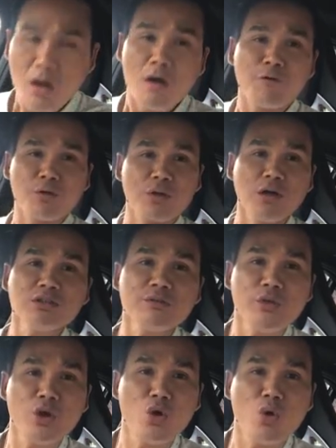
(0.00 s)
for those of
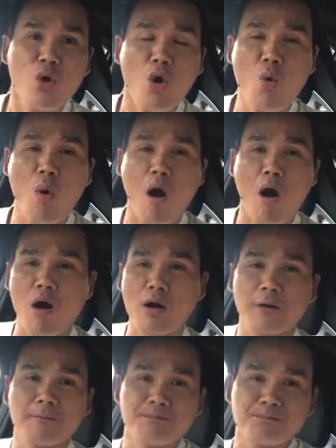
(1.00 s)
you who are